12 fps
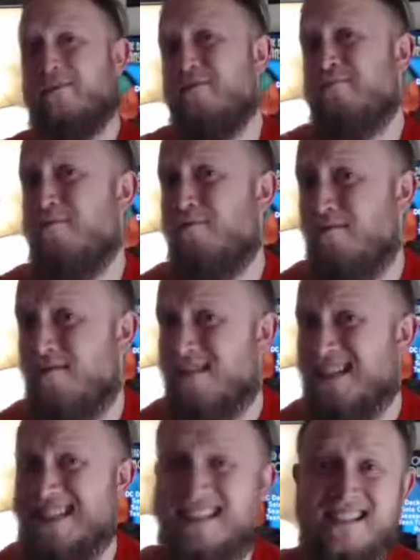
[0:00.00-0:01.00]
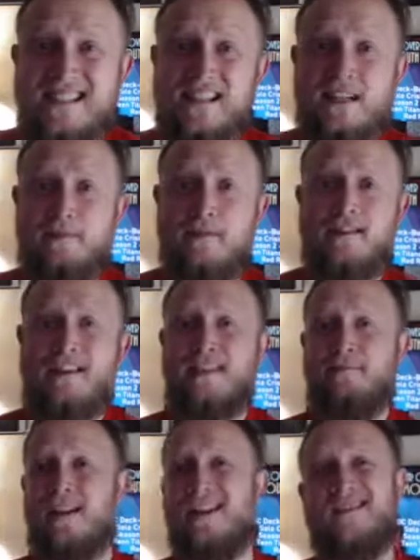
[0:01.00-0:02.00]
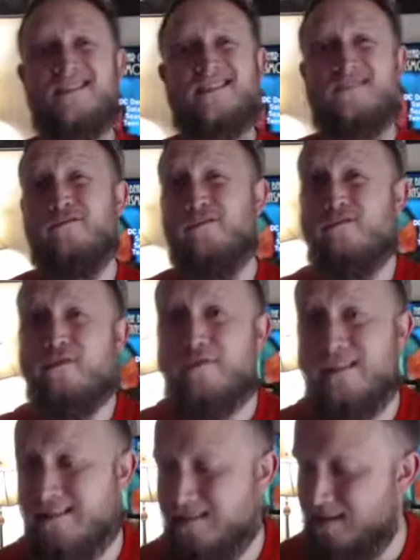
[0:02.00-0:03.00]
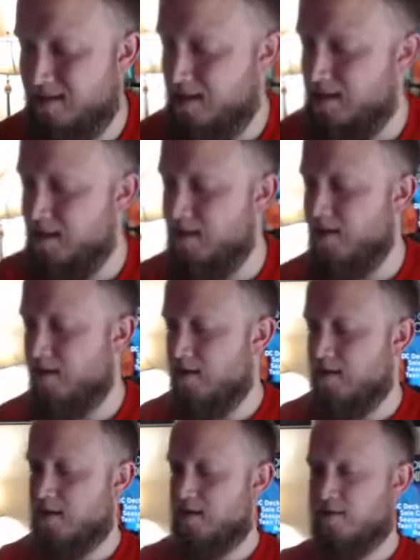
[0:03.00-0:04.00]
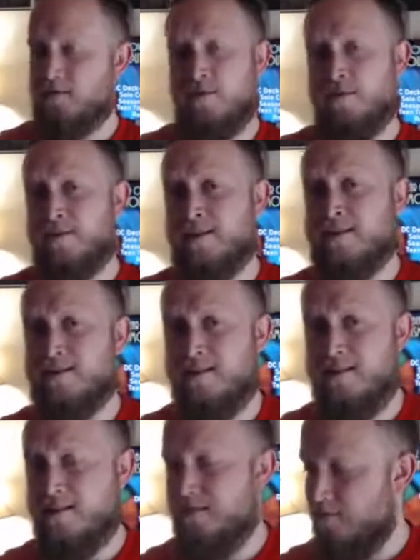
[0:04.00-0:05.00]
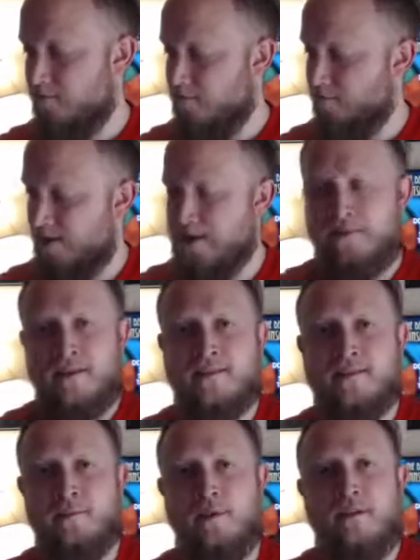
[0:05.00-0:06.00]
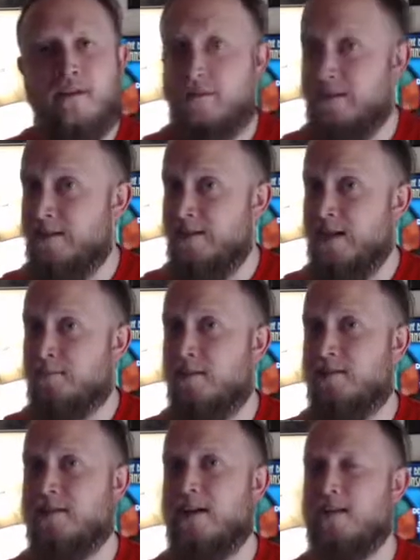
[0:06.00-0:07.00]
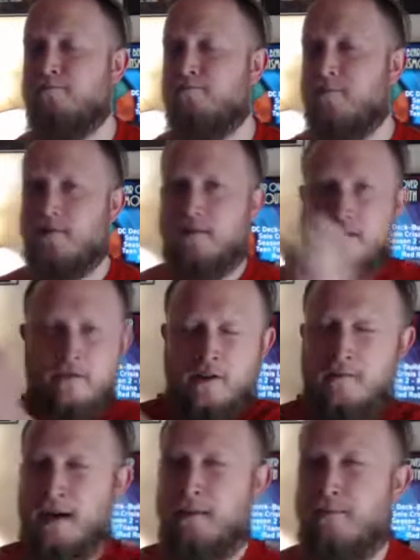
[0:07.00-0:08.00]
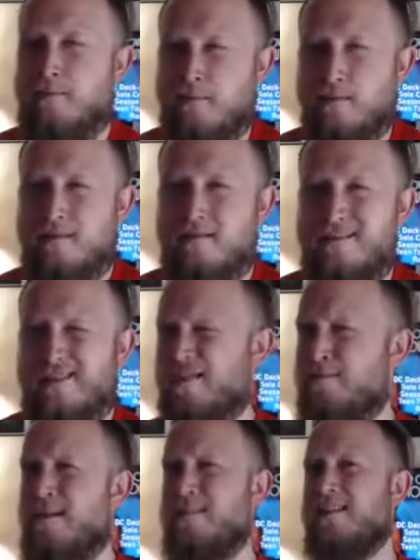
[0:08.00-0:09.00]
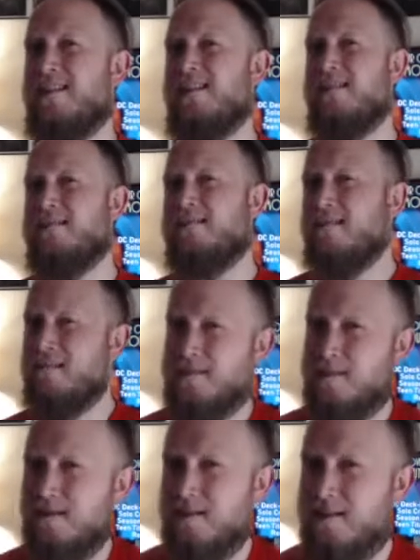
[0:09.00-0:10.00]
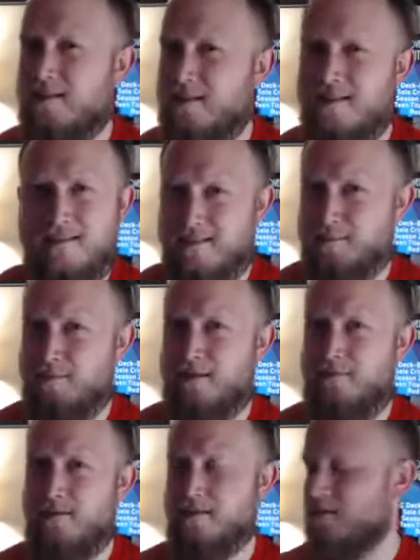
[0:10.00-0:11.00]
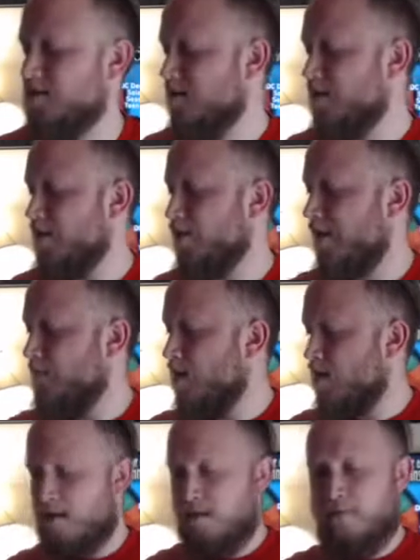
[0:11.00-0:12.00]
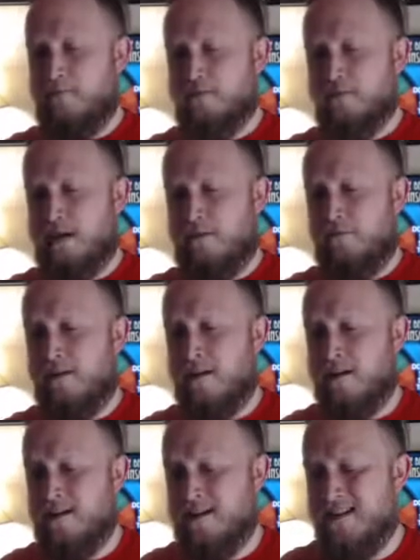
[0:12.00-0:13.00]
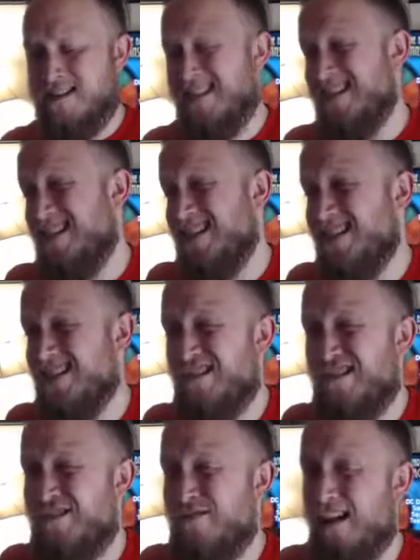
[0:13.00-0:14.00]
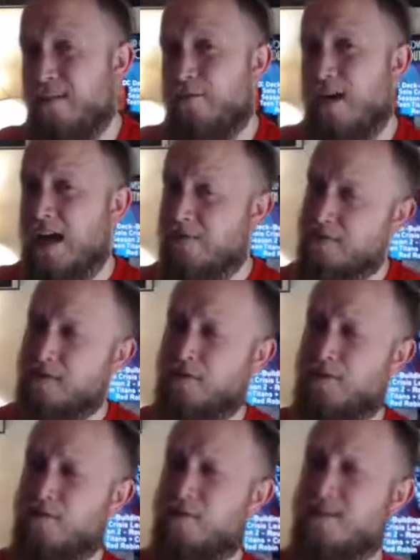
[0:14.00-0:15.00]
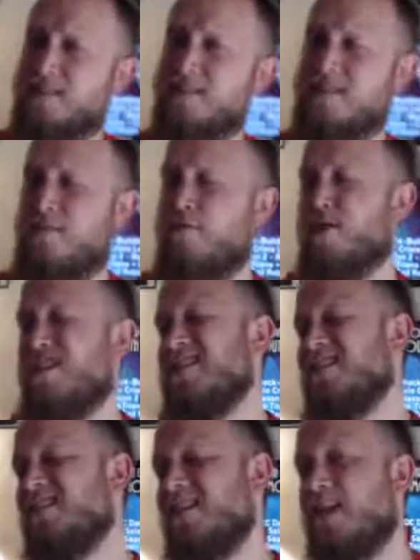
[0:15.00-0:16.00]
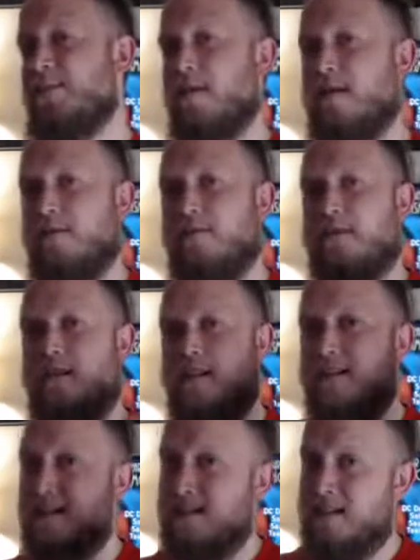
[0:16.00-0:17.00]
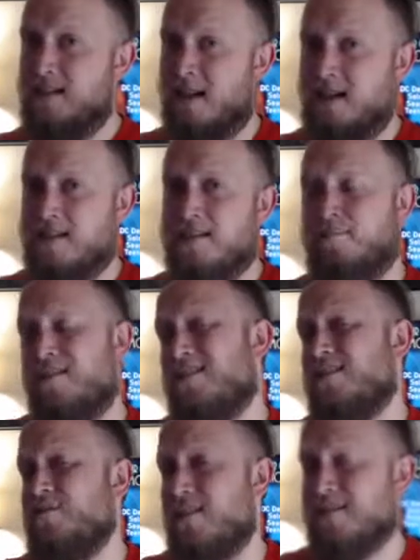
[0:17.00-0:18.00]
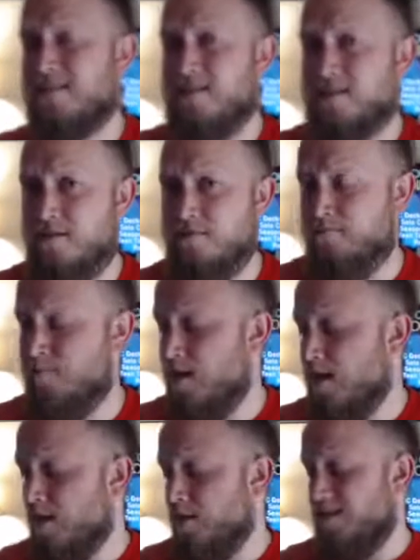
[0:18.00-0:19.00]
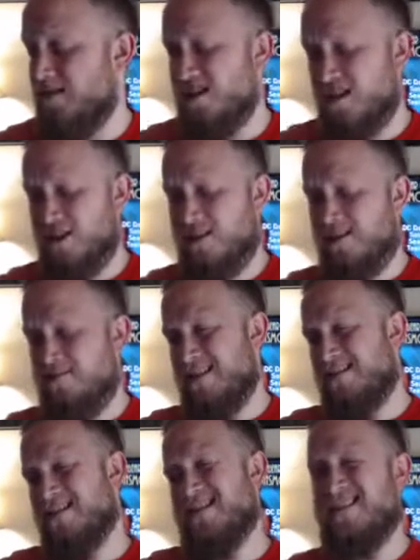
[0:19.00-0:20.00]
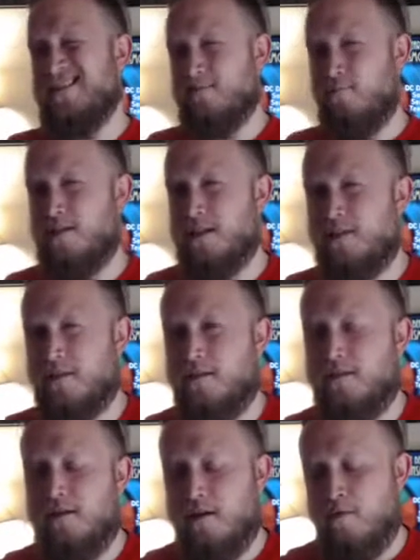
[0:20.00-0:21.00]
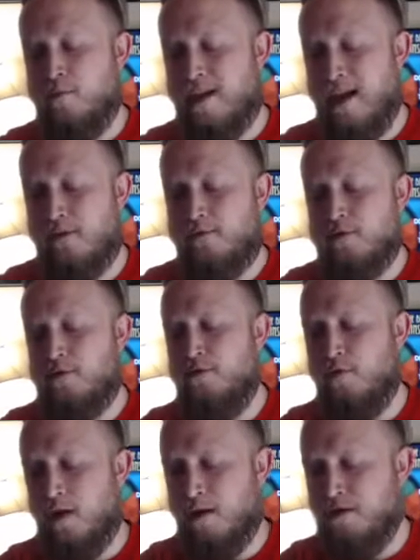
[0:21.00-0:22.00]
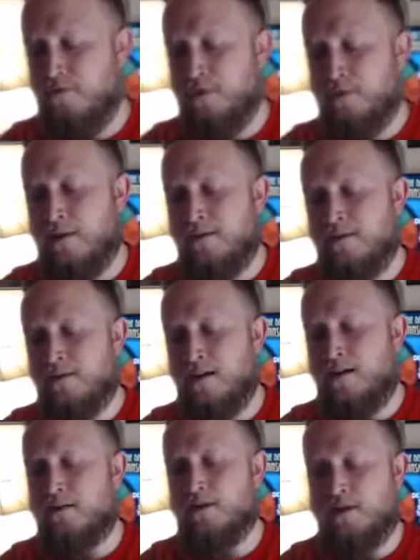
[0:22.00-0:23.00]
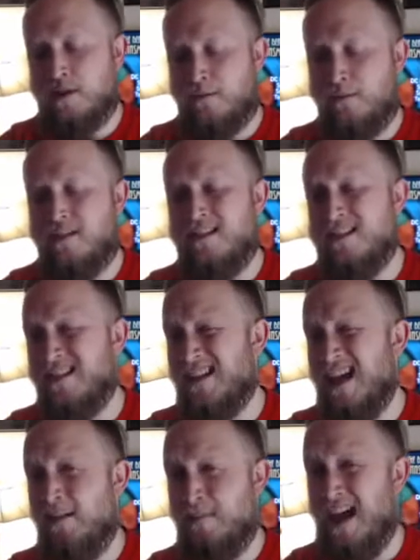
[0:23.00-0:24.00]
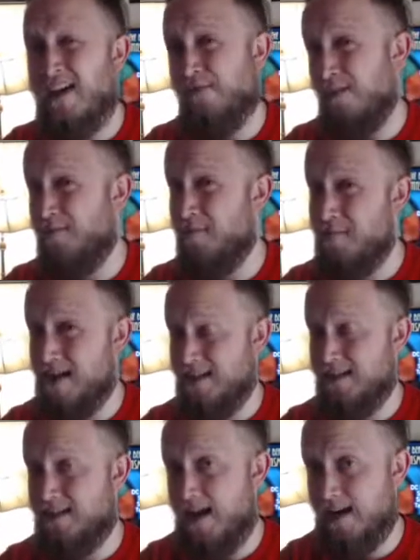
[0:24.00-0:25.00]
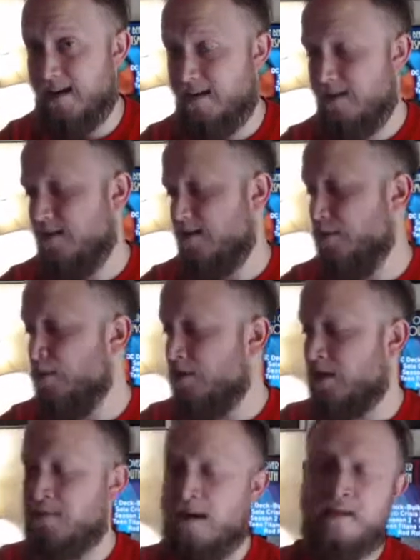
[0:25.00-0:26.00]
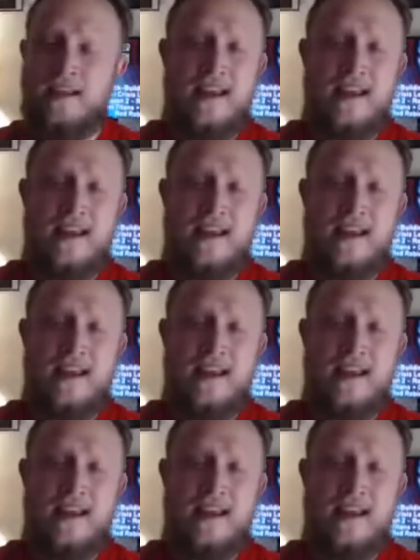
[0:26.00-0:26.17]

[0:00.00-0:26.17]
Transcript: for more DC deck building game and the Solo Crisis League. Solo Crisis League, playing Crisis mode of the DC deck building game. You've heard about it before, you hear about it again. I'll talk about it later. Let's play first. Okay, first off, we are in Season 2, Round 5 of the Solo Crisis League, which is the setup of Teen Titans plus Crisis 2. Additionally, to make things a little more difficult, we have 2 unused Crisis cards shuffled into the top half of the main deck. Those can come out at